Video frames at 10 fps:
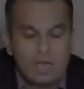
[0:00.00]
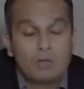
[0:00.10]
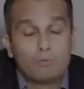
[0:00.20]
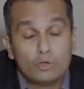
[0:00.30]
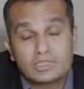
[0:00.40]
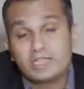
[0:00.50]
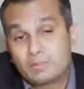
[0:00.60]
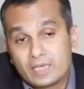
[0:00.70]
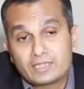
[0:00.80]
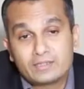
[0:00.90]
Most
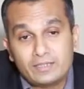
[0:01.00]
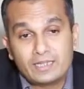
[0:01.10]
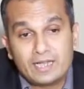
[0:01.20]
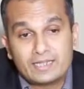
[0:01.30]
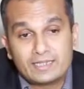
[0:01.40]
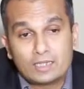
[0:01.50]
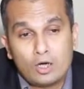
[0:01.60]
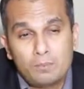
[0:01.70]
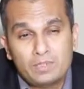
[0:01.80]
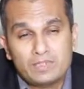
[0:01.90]
enterprises realize that
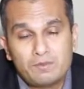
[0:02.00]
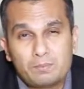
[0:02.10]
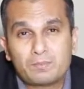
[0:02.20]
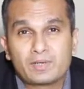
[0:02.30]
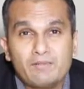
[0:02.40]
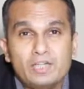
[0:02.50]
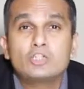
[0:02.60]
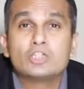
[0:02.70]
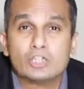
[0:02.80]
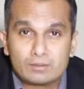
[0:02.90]
how much ever
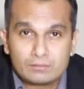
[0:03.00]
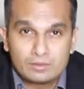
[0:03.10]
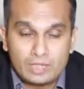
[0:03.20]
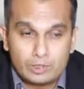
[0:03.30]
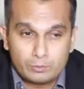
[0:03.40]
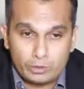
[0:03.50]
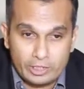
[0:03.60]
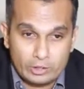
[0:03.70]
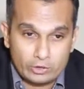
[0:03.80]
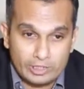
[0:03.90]
prevention that you put
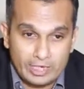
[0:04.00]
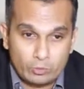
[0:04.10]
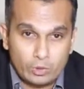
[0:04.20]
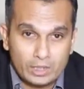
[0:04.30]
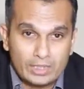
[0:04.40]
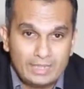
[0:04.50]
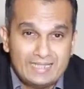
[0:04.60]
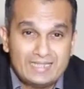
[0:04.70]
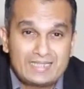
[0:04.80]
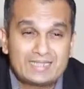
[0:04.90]
into the network,
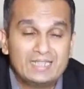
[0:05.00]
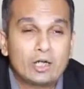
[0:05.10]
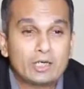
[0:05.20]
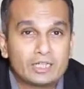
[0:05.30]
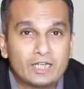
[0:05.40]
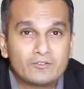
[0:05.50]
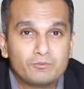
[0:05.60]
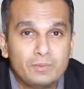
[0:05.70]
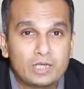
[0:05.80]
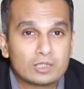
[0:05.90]
it's still not enough
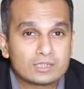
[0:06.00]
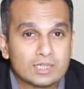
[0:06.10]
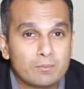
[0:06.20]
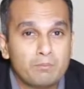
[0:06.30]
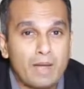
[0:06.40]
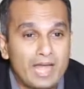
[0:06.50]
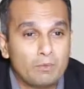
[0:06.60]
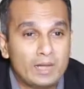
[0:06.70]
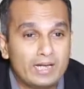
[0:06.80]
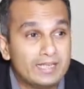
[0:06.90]
because some
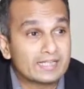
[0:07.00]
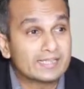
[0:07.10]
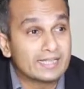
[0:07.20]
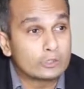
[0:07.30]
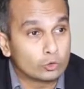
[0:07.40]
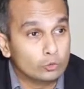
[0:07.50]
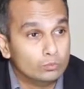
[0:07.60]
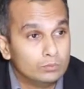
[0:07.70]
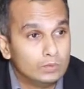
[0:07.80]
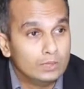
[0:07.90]
malware does get
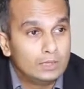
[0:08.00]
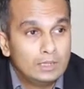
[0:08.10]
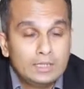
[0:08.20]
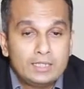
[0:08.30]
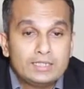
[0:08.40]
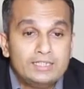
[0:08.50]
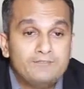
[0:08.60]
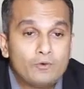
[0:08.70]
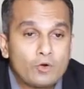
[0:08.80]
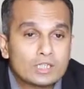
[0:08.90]
through. The
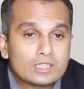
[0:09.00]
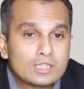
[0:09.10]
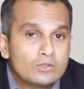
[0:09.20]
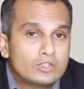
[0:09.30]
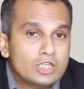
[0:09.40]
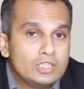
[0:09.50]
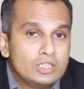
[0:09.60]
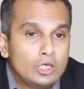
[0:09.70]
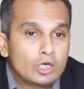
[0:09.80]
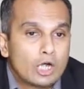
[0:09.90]
focus now is
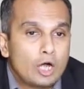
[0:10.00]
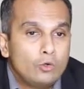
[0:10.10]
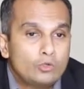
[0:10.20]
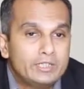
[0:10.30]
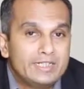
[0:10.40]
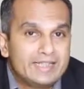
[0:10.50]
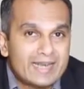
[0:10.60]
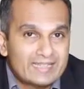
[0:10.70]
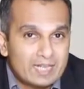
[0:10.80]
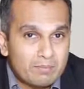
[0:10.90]
changing on how to
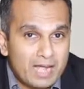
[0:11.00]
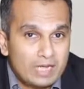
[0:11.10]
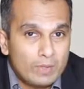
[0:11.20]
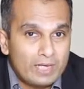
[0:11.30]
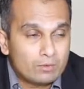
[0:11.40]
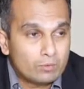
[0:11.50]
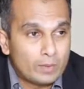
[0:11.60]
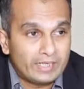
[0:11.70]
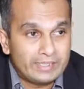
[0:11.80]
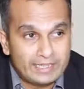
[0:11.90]
detect that malware
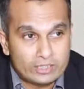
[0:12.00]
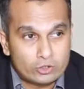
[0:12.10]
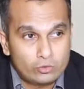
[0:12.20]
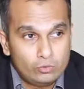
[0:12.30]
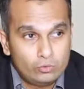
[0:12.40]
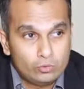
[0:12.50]
when it gets through